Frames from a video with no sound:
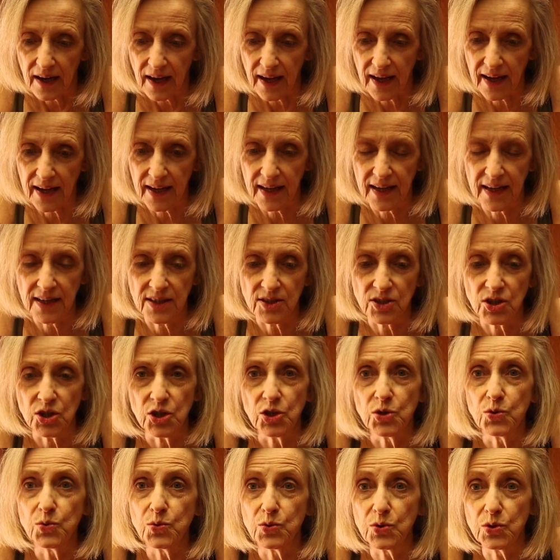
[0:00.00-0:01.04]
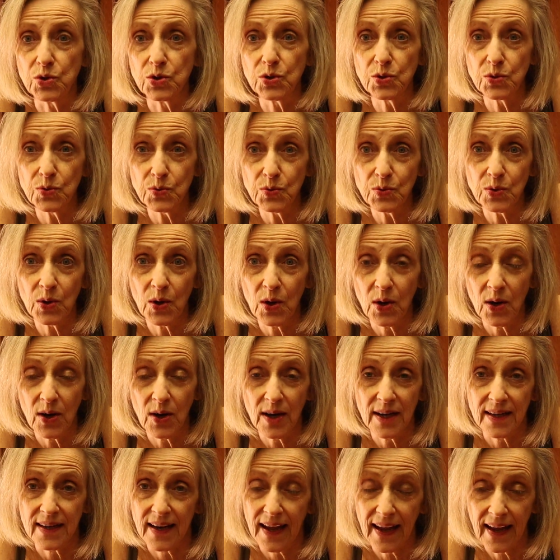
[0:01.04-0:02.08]
and you do
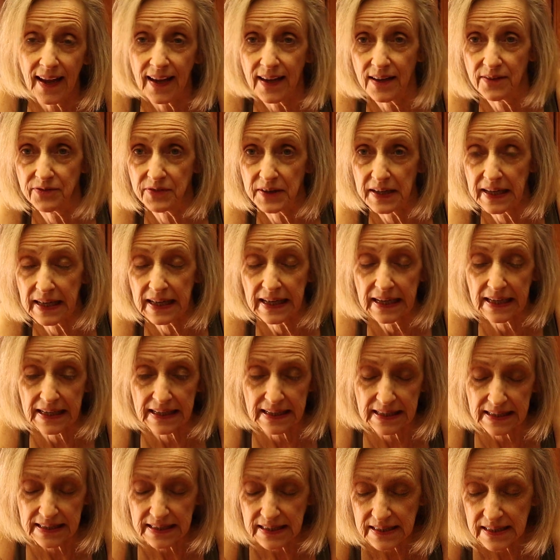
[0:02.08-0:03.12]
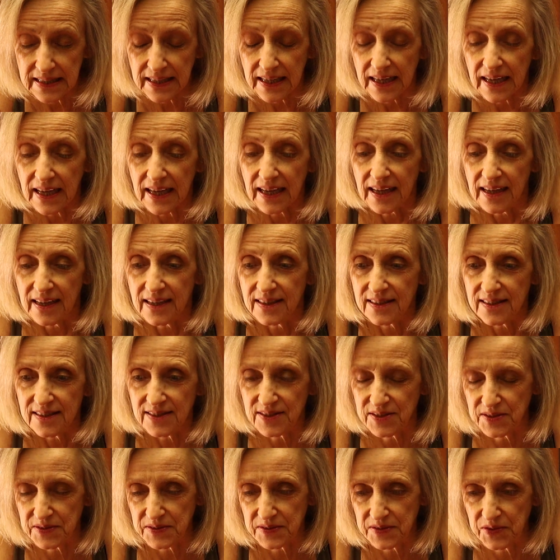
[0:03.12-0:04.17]
not have a kit,
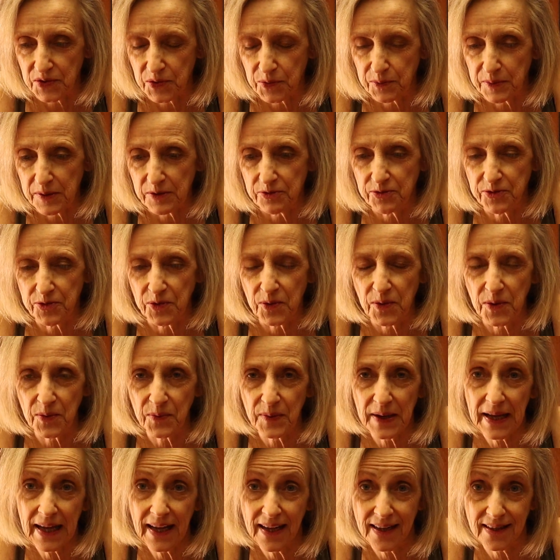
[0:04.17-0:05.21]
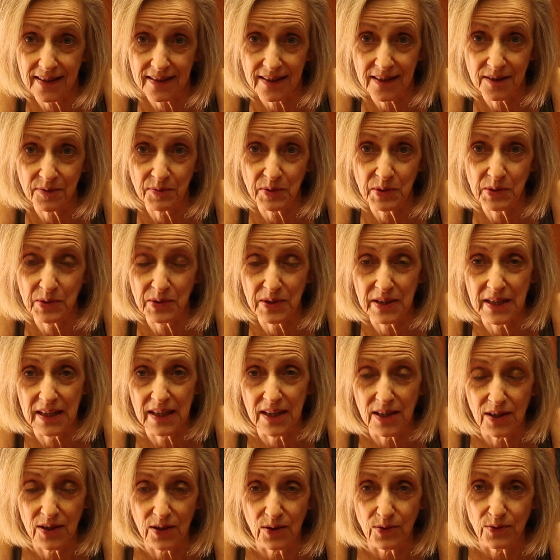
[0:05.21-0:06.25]
so before we had community
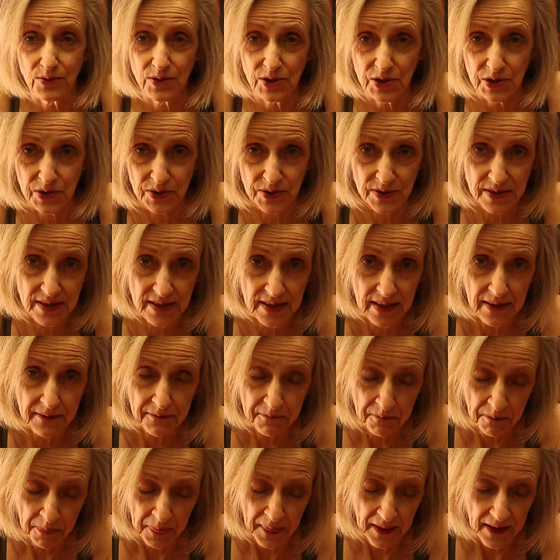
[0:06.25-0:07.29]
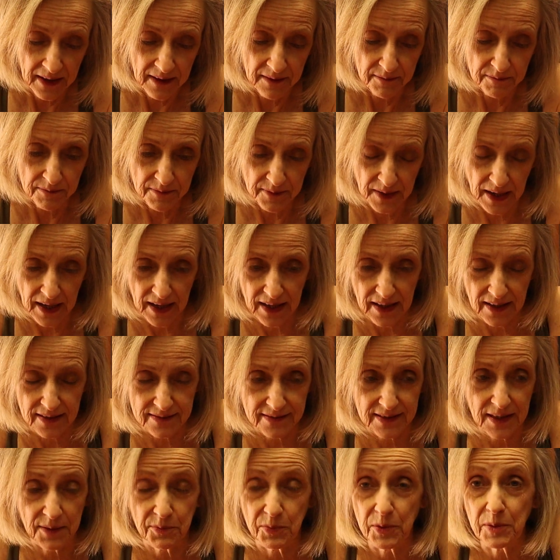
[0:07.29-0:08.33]
closures, a
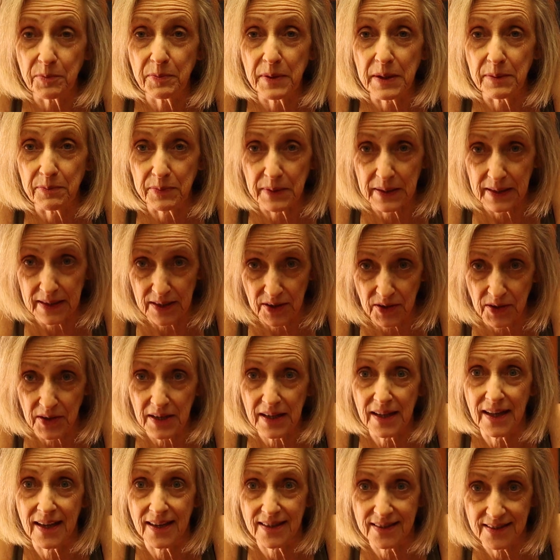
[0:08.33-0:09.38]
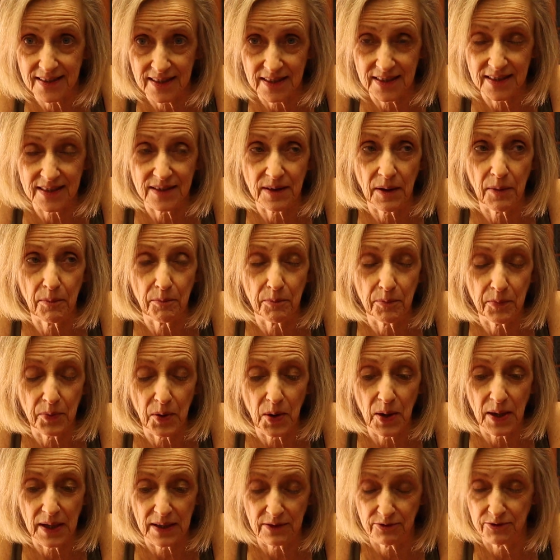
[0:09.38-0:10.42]
number of people in our classes
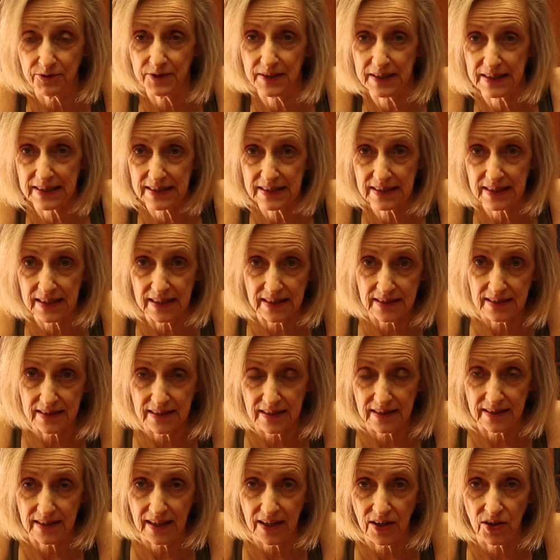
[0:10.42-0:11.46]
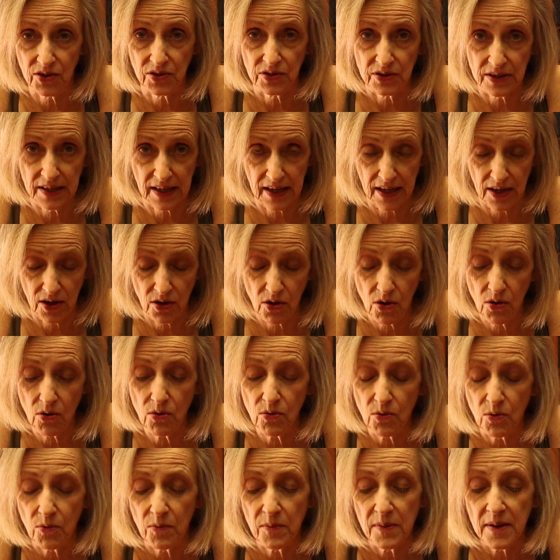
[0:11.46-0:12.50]
bought fitness kits that they could take
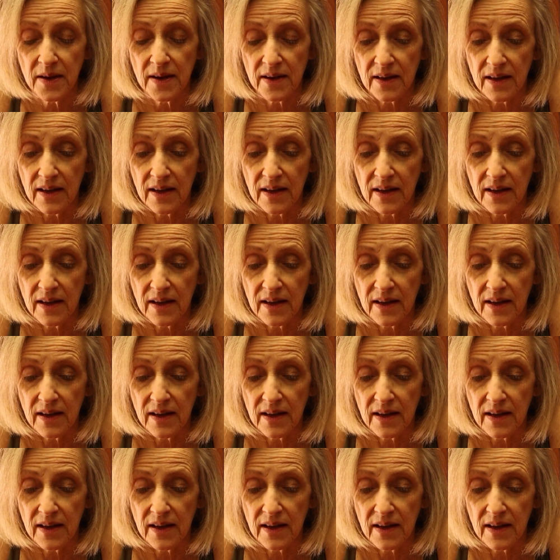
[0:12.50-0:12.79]
home